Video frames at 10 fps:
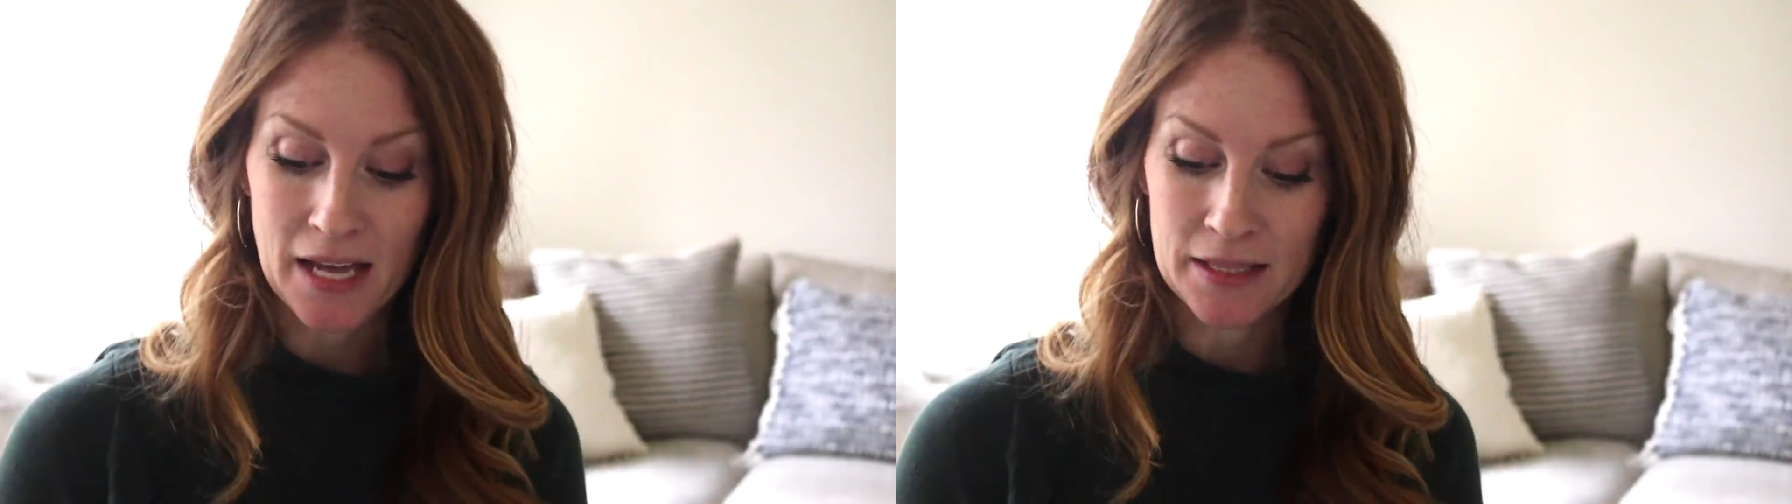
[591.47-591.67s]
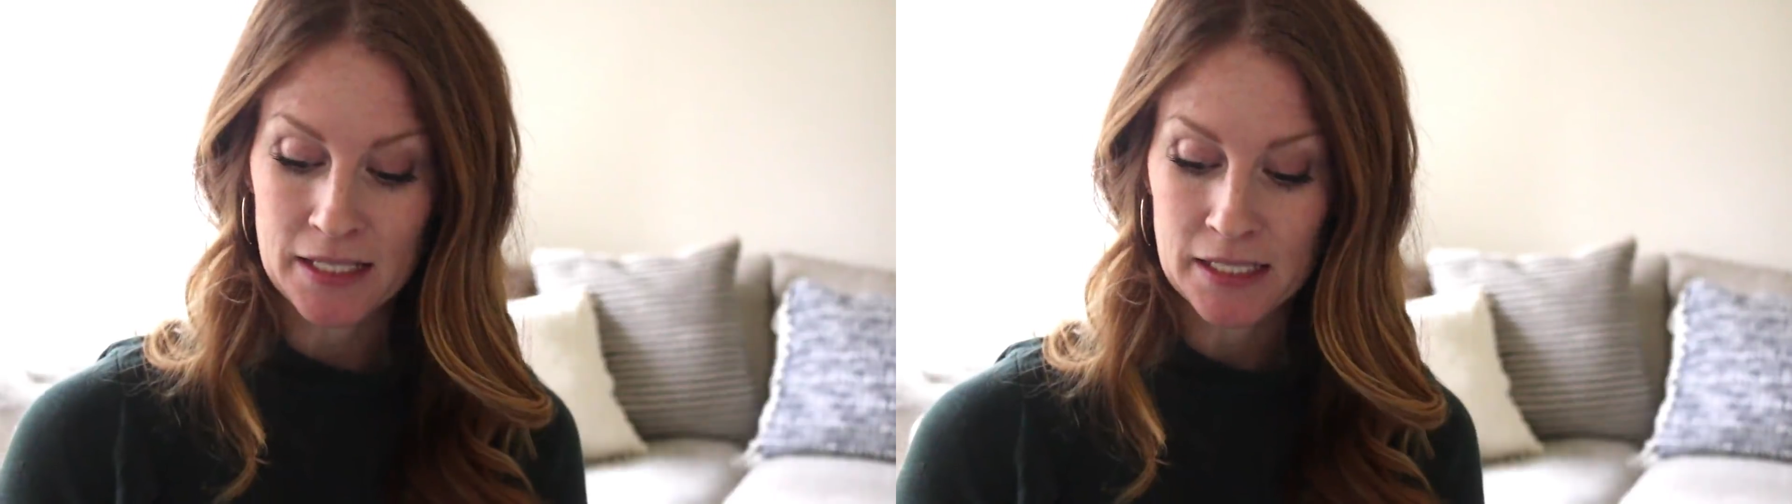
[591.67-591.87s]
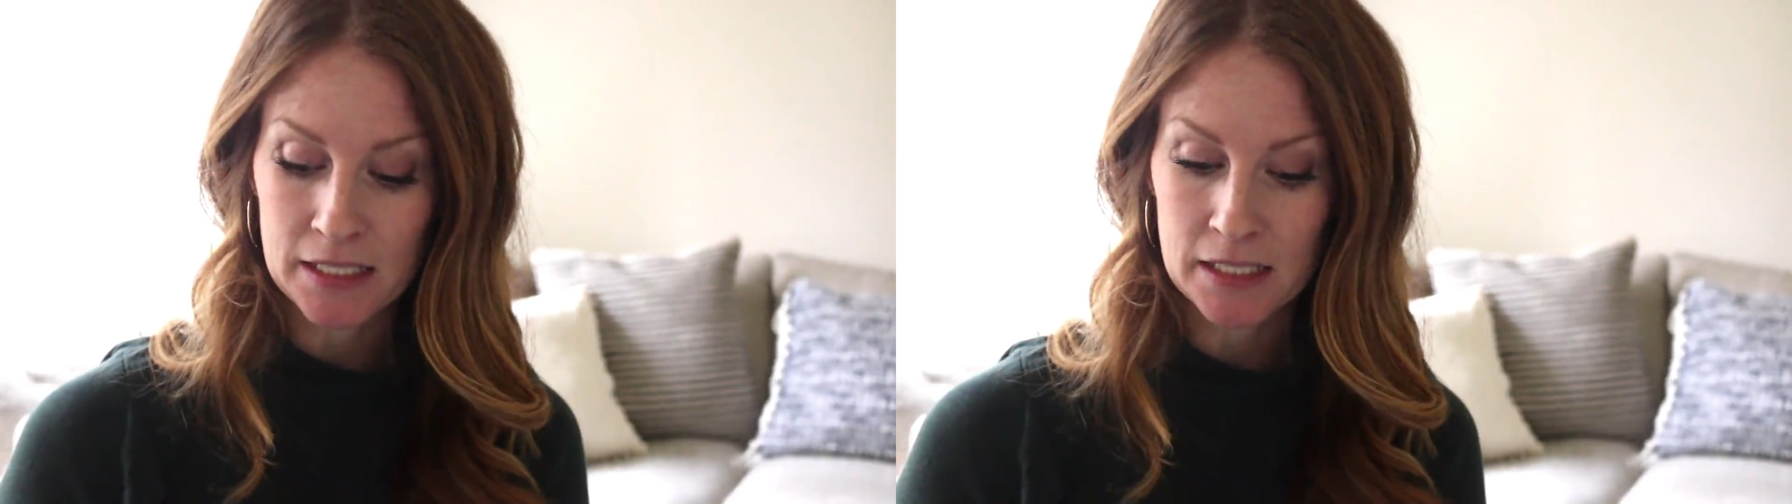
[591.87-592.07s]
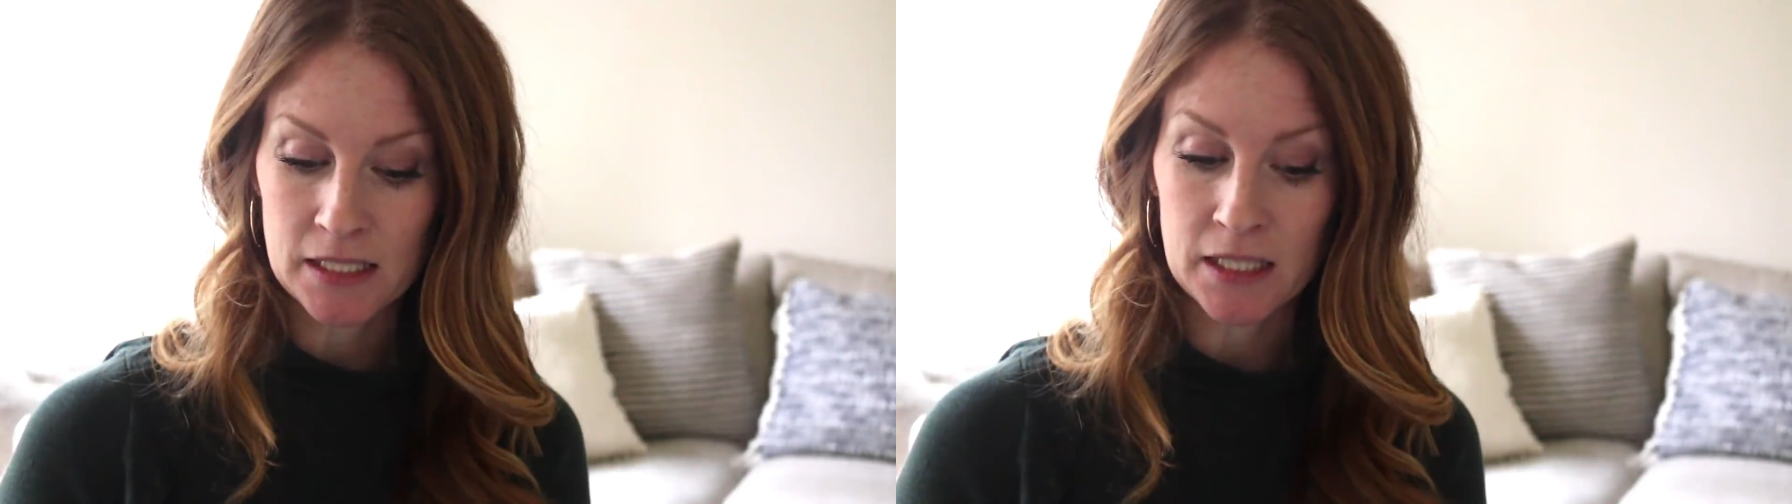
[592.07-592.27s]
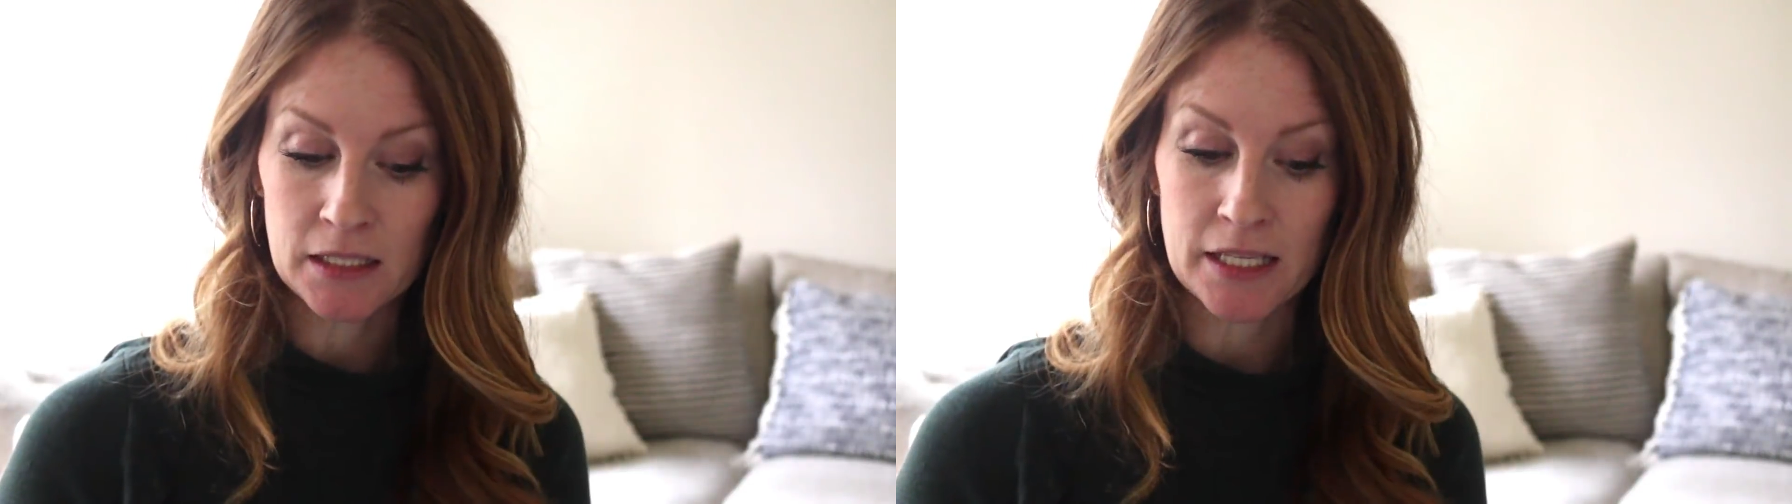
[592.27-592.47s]
And this
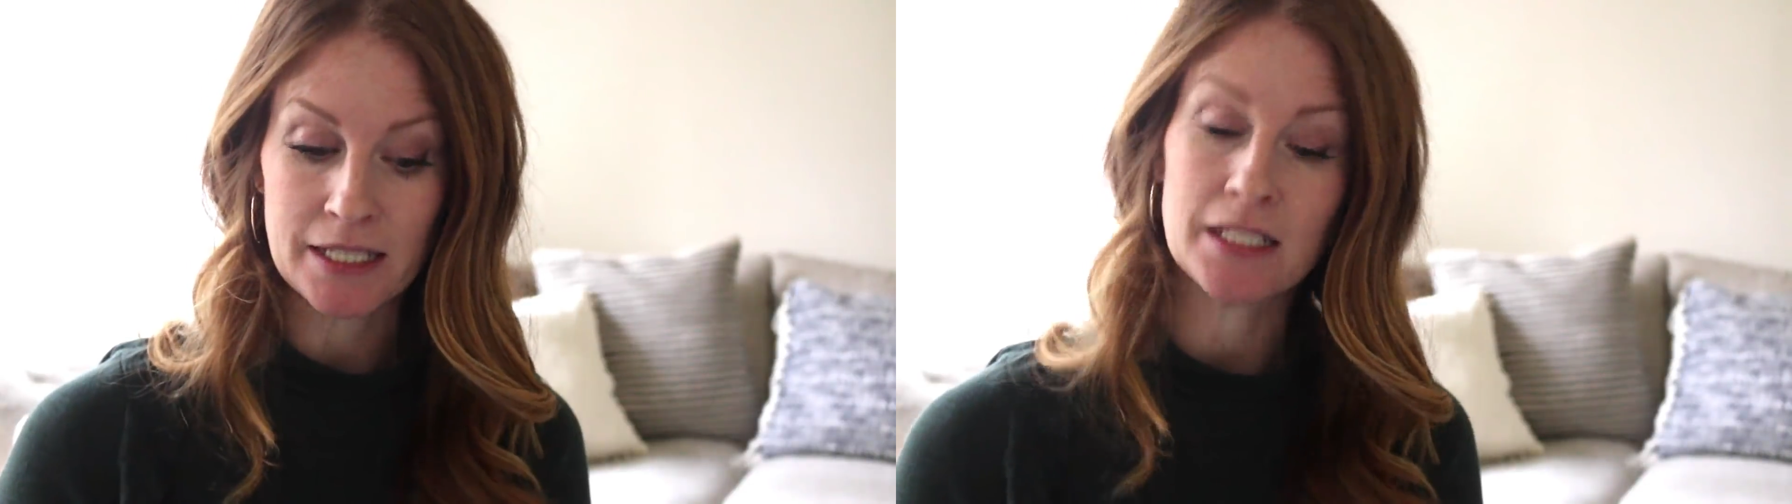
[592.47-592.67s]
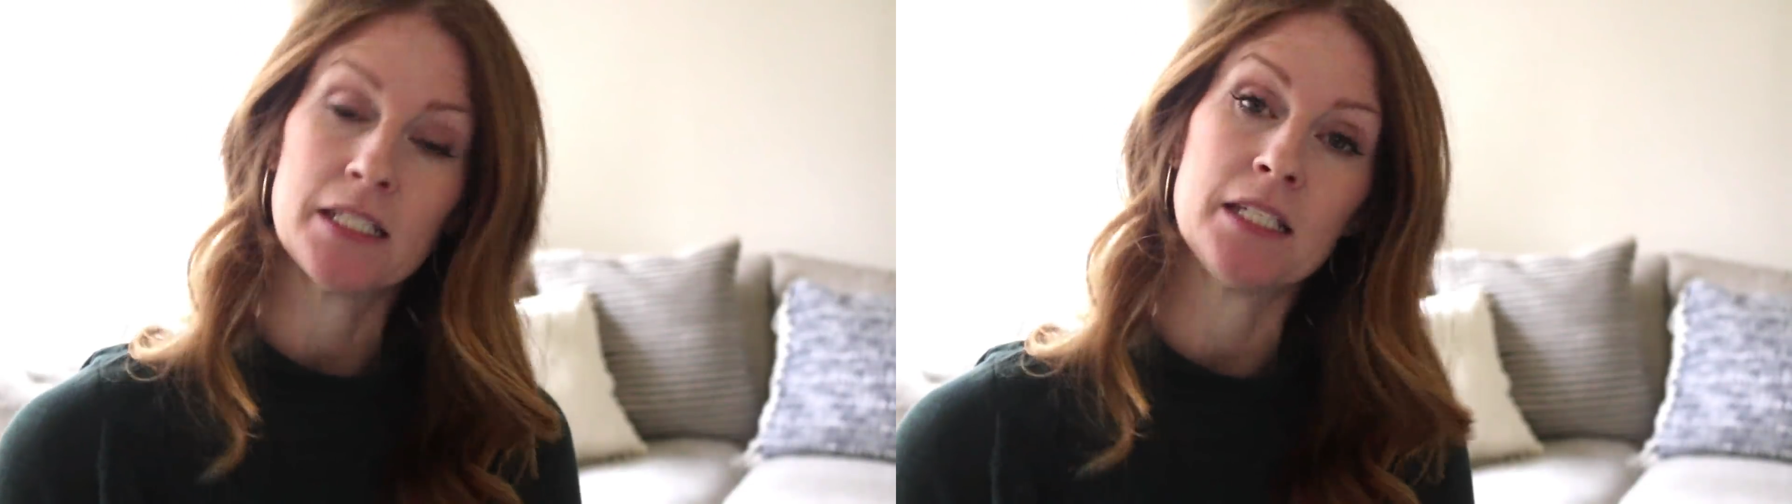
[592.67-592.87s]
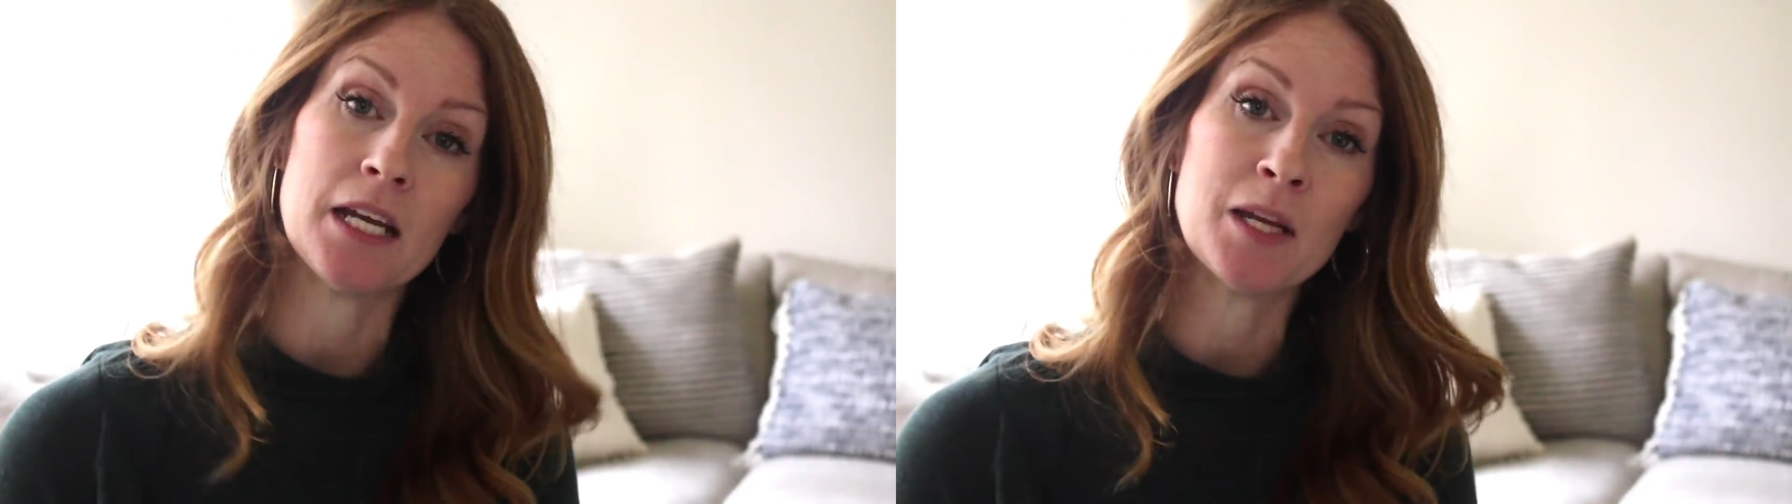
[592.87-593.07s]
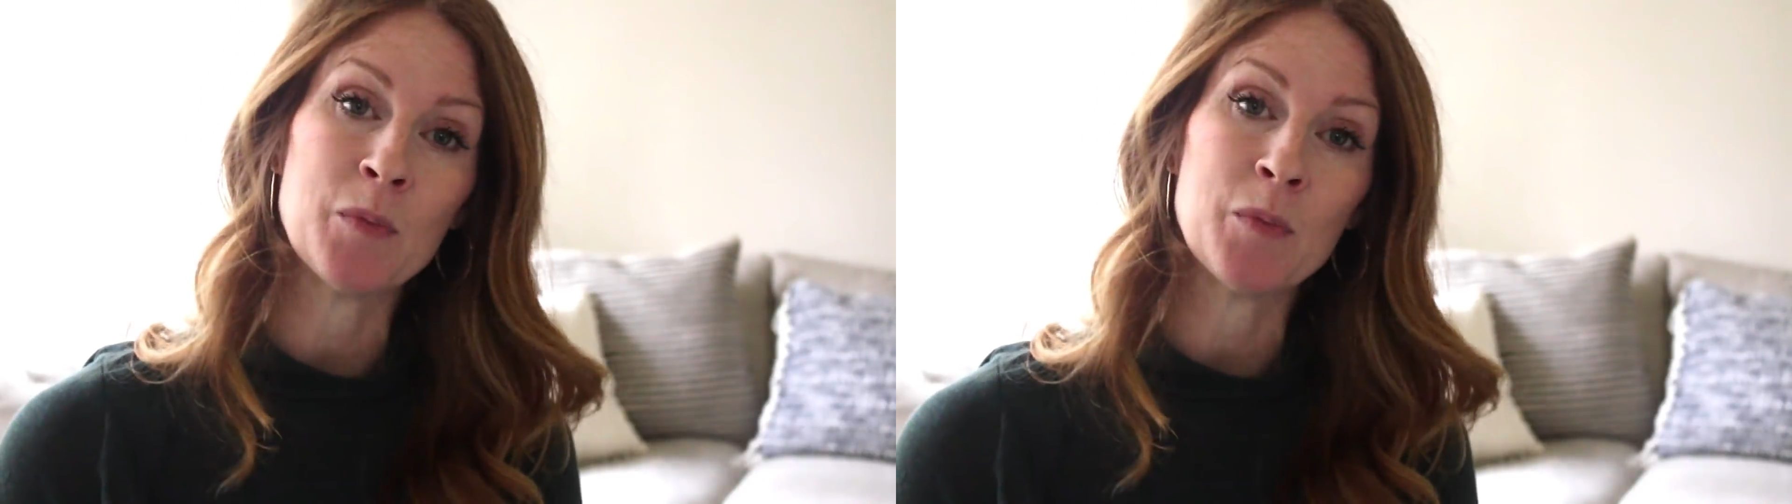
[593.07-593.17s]
is the Lent study